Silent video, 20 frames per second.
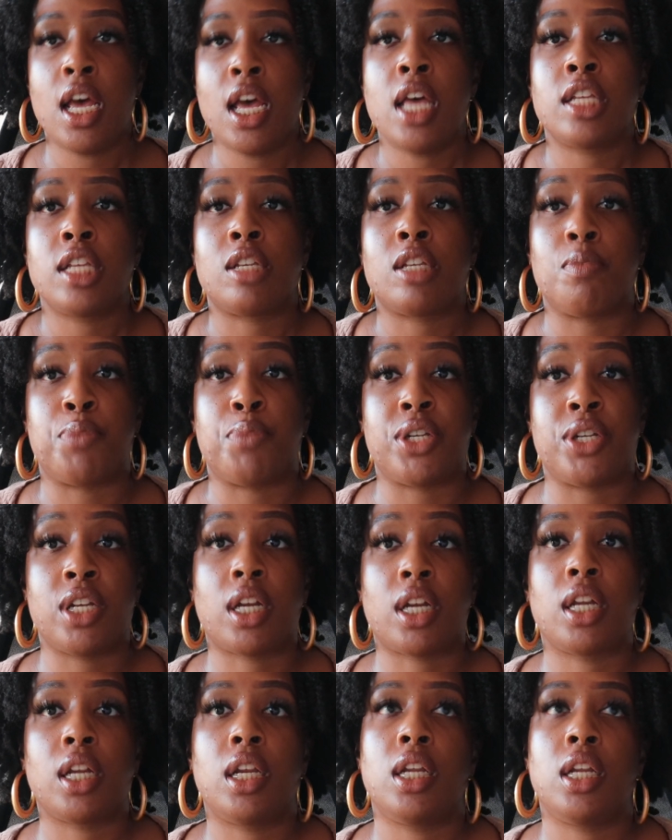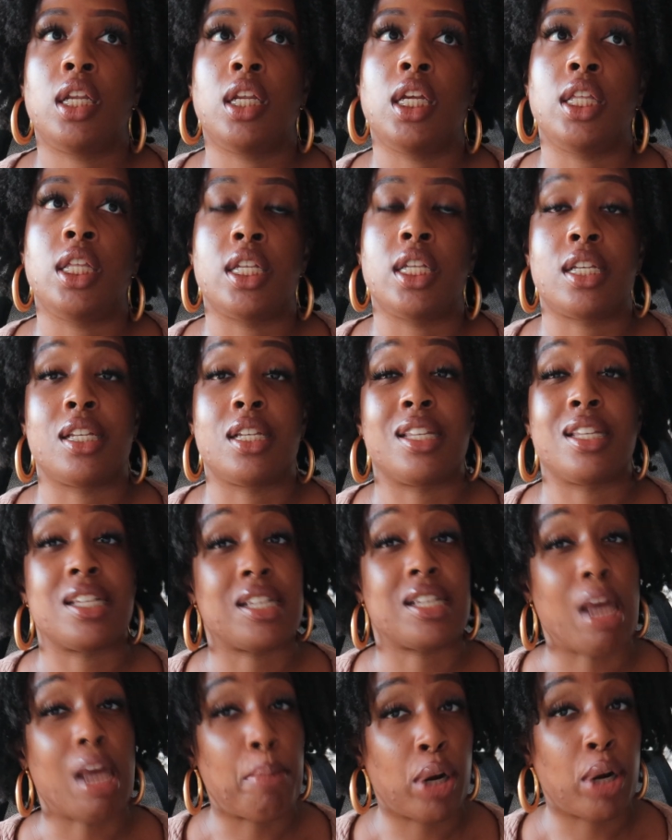So particularly, this is the
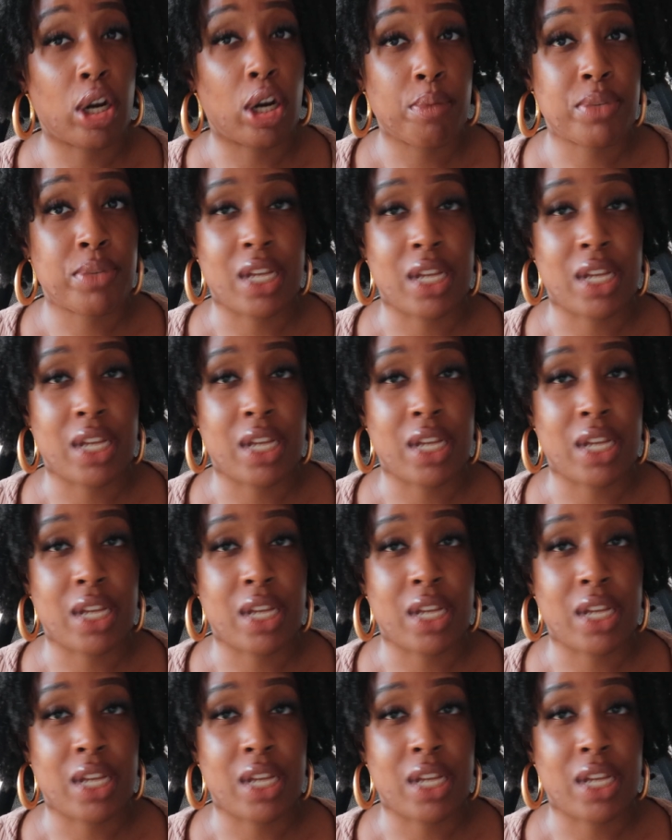suburbs.